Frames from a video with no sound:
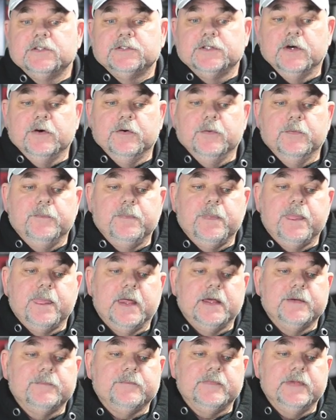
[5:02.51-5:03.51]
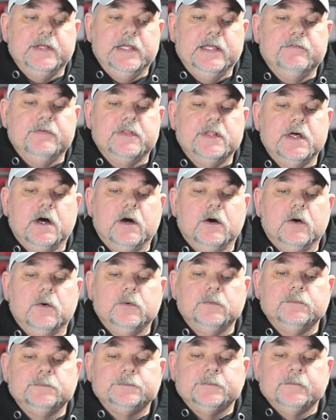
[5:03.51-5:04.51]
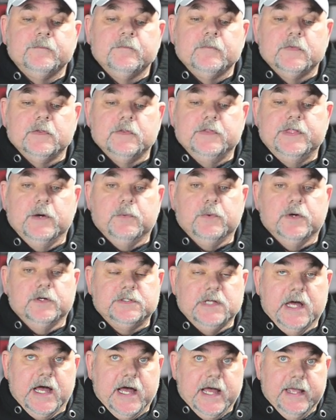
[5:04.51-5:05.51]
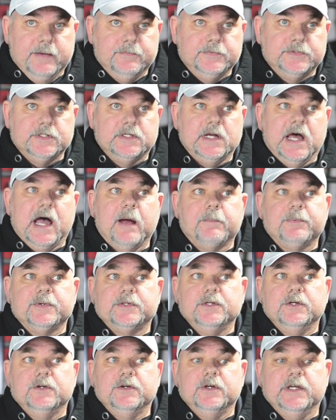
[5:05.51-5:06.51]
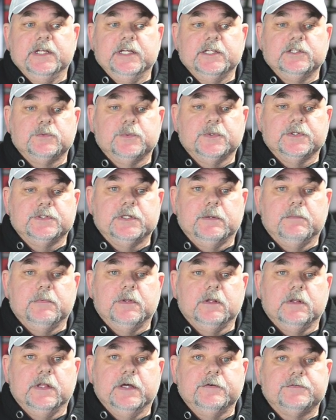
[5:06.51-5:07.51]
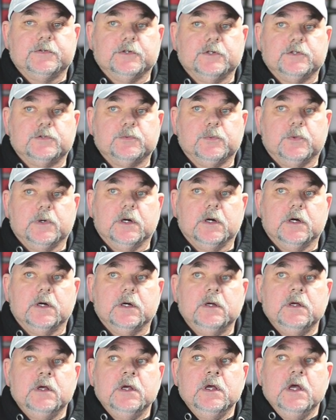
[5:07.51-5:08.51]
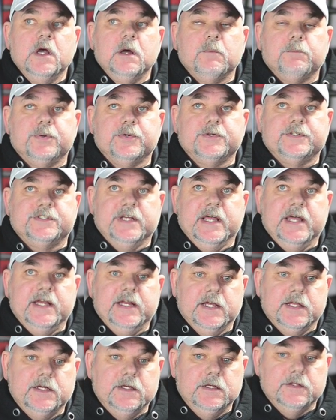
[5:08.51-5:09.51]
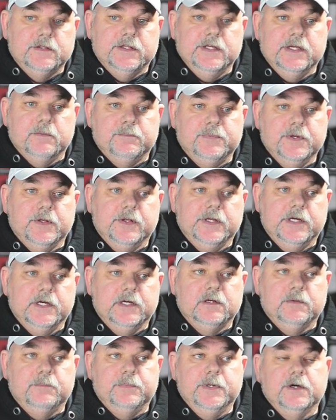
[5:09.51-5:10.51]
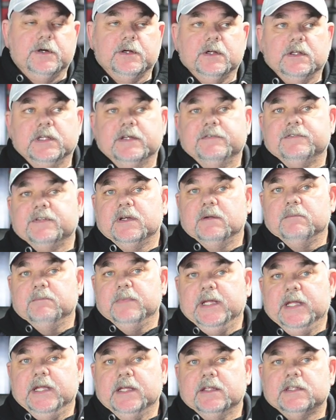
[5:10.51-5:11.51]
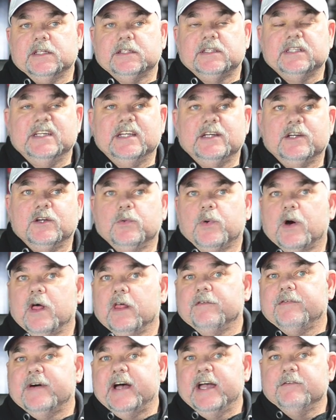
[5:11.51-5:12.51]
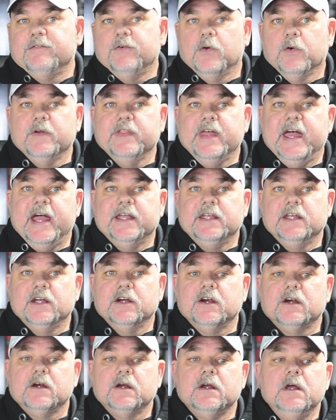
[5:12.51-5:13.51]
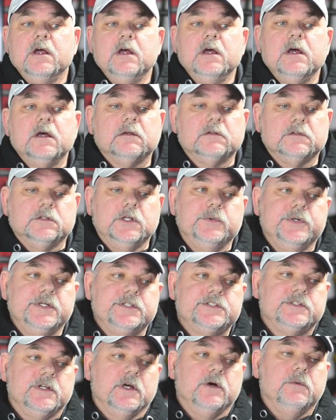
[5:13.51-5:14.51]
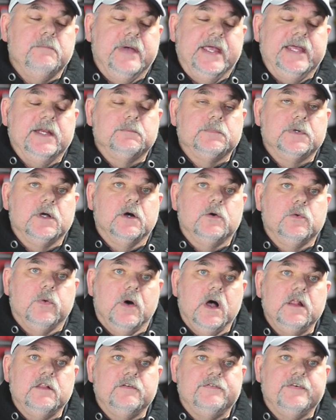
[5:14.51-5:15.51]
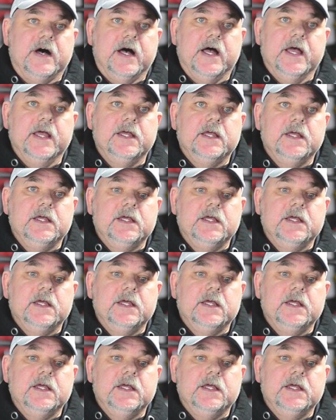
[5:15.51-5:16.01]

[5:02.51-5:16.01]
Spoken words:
So even though there were times and opportunities where some of the lifters were presented the ability to be able to lift at a meet that they didn't qualify for that year, Louis still made him go qualify,